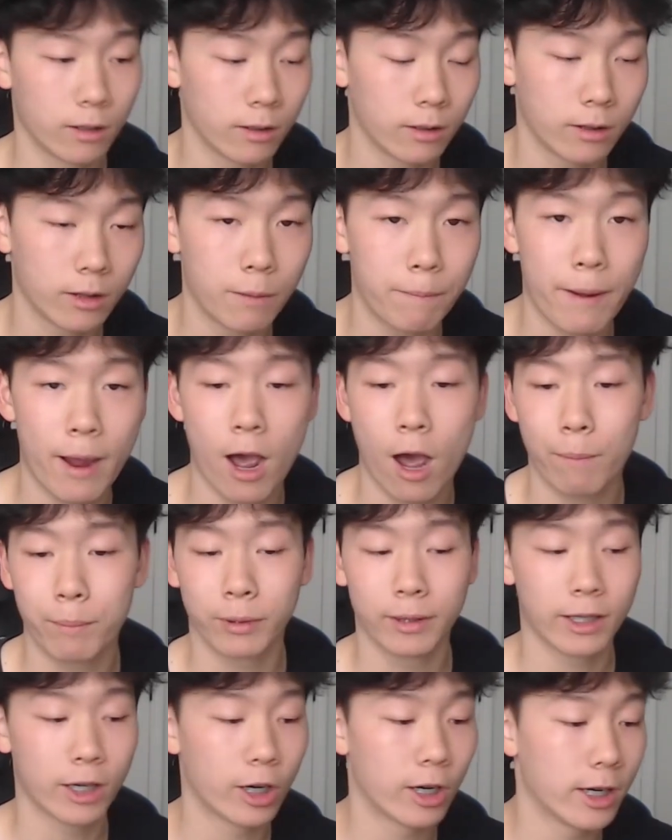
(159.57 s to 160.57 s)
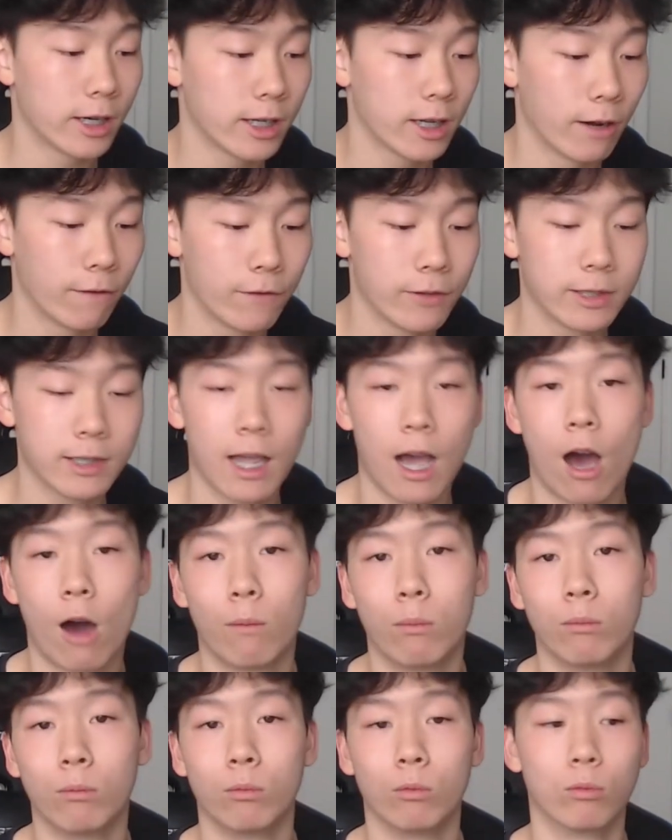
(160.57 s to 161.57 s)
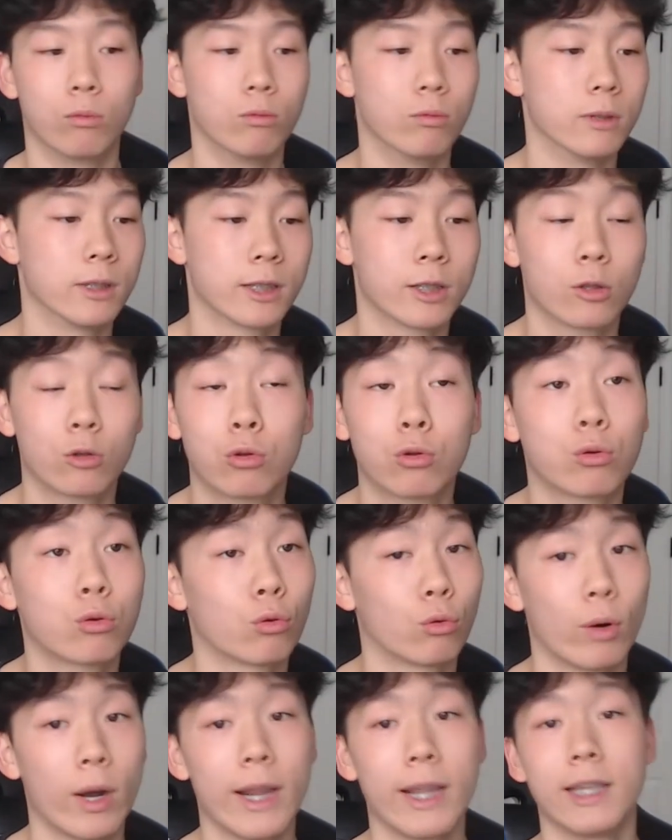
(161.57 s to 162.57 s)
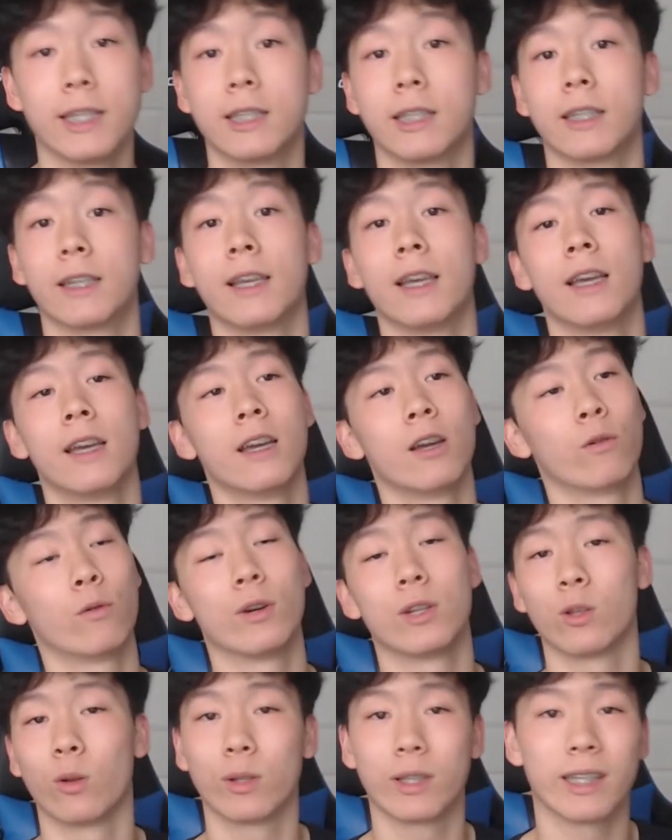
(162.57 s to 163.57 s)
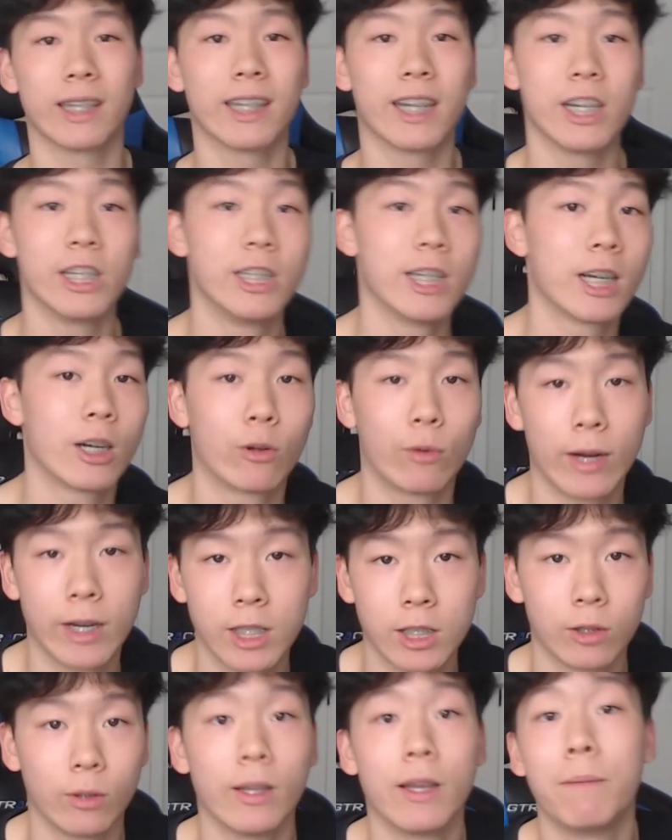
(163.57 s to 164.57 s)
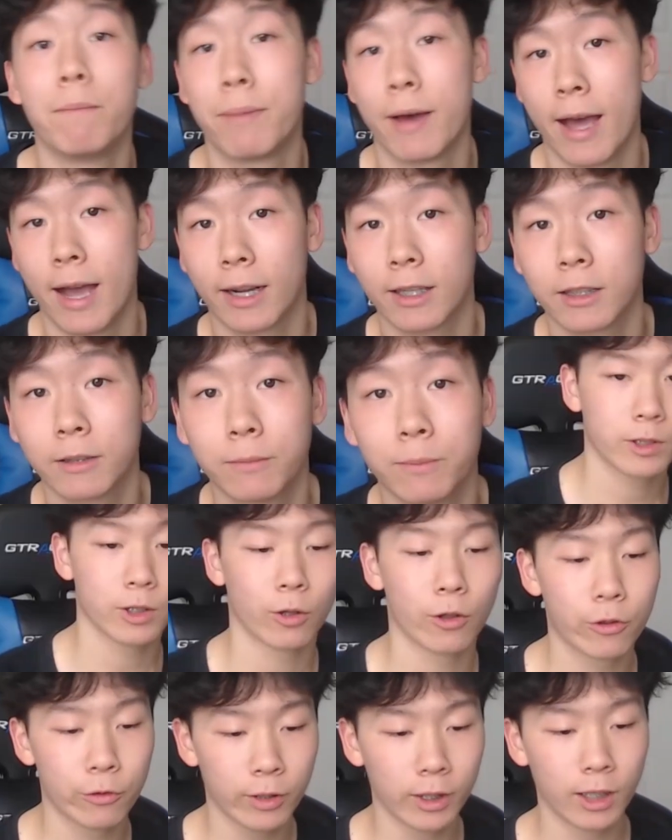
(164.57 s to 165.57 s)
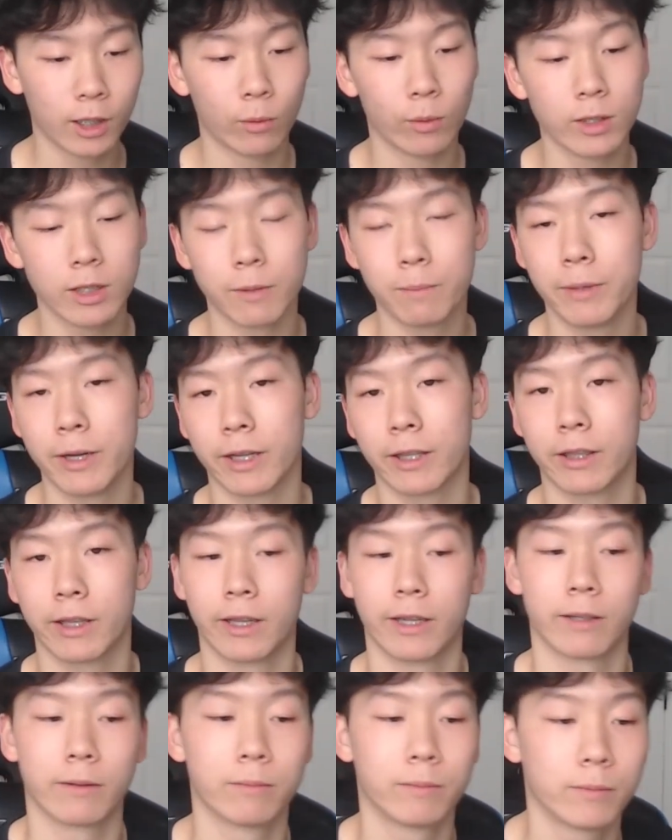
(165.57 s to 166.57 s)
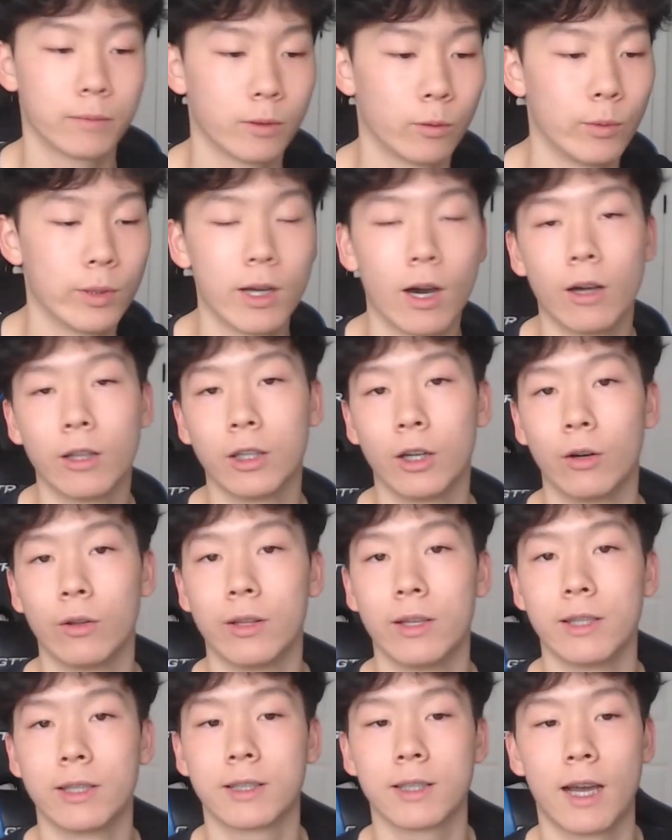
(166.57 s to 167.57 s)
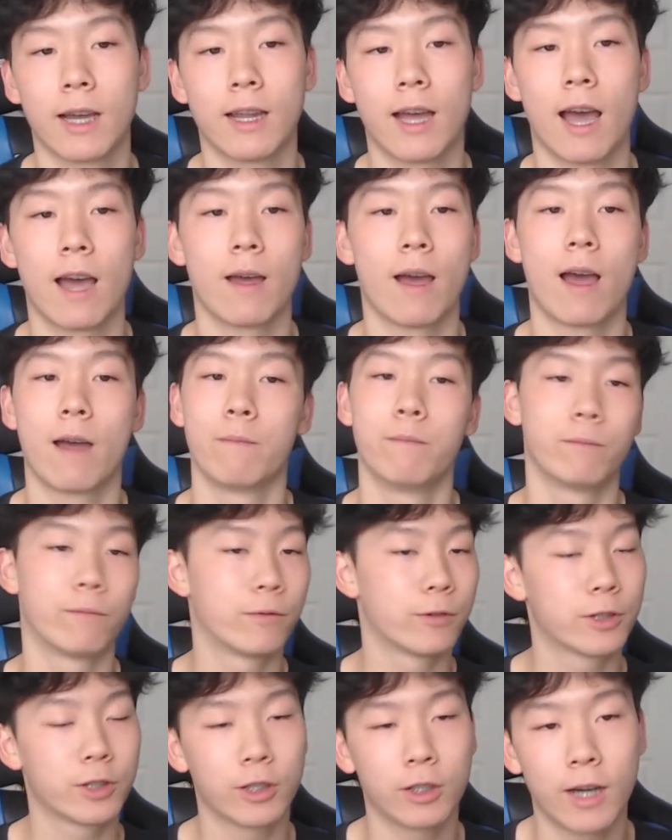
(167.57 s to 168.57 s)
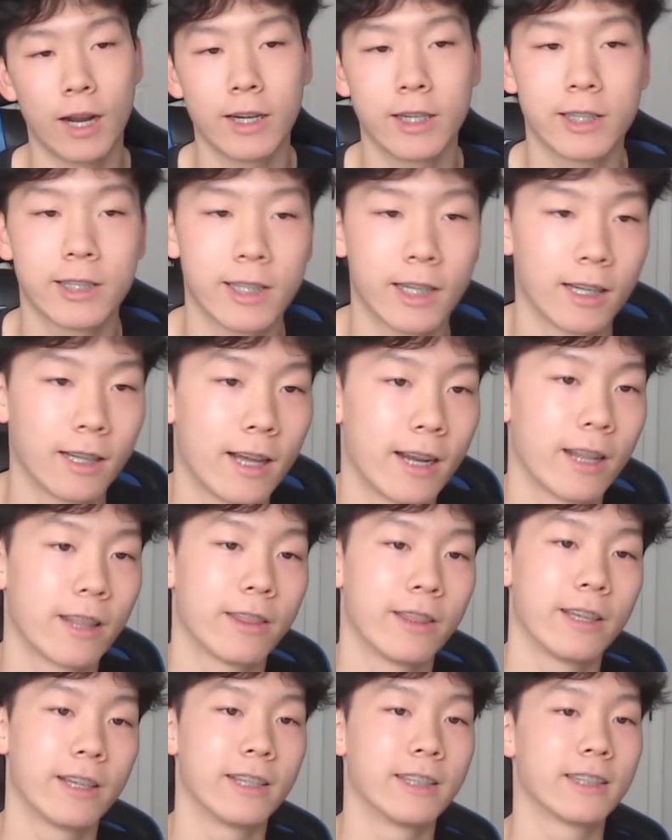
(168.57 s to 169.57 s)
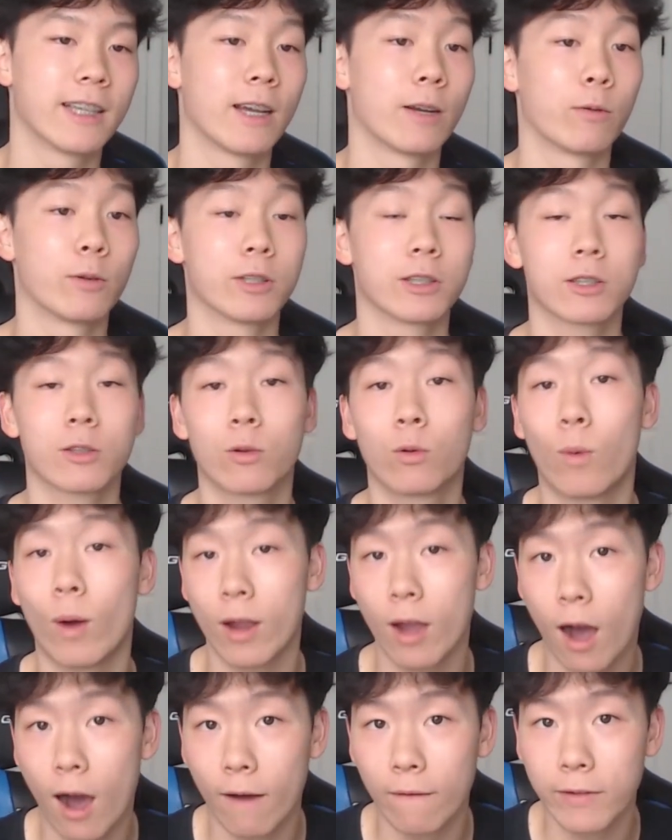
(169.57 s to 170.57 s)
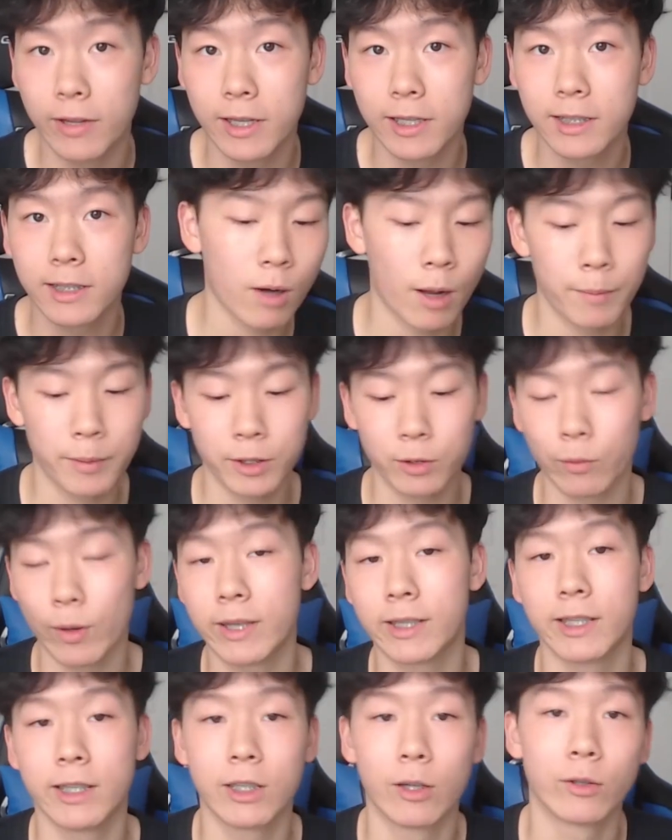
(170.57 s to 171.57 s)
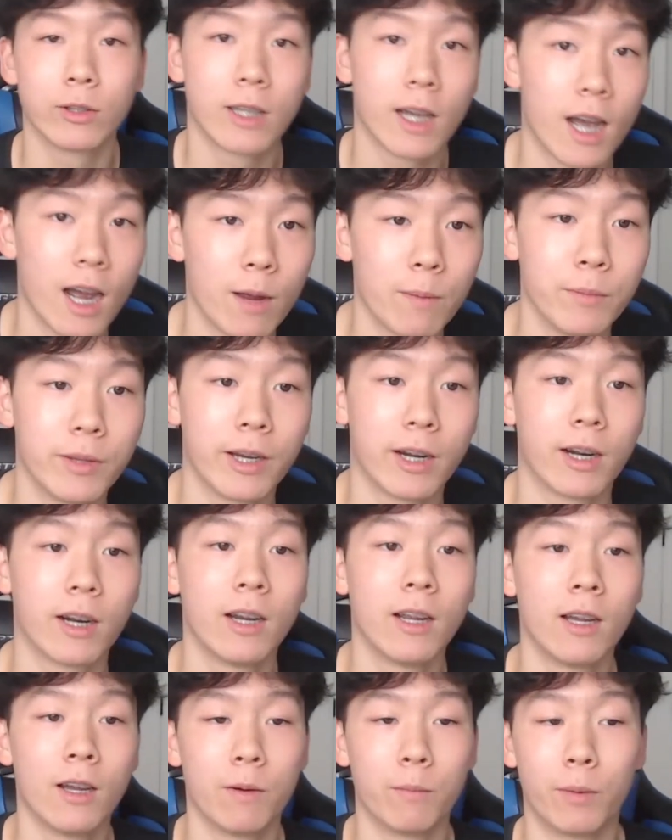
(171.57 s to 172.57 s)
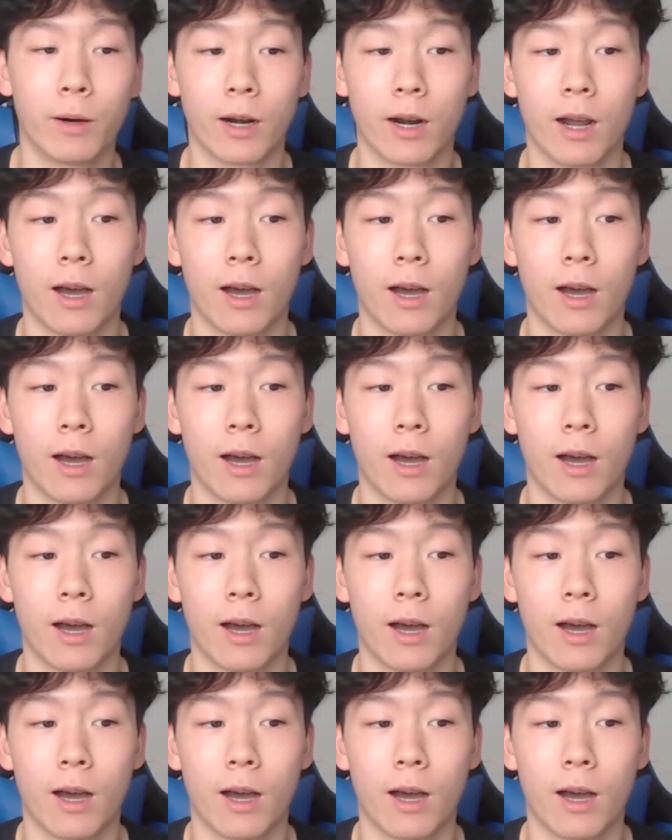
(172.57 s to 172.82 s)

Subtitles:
The popularity of this album was crazy, resulting in a generational impact. So Thriller was a big thing. We all know this. I'm sure I just said a lot of things that was quite obvious. I've just wasted your time there. But